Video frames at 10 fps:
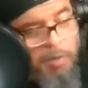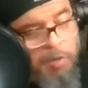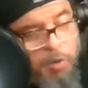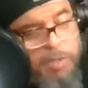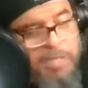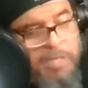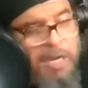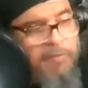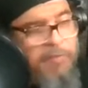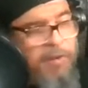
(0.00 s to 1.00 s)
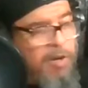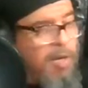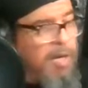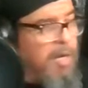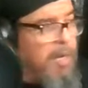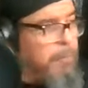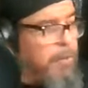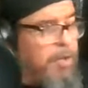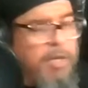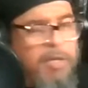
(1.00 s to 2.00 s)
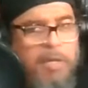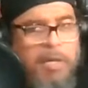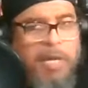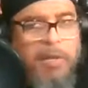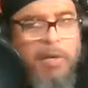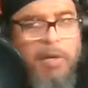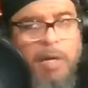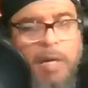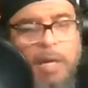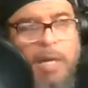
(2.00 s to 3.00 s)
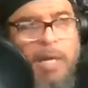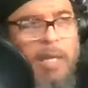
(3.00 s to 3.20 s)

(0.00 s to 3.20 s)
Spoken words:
Doing Scare Fair, putting together a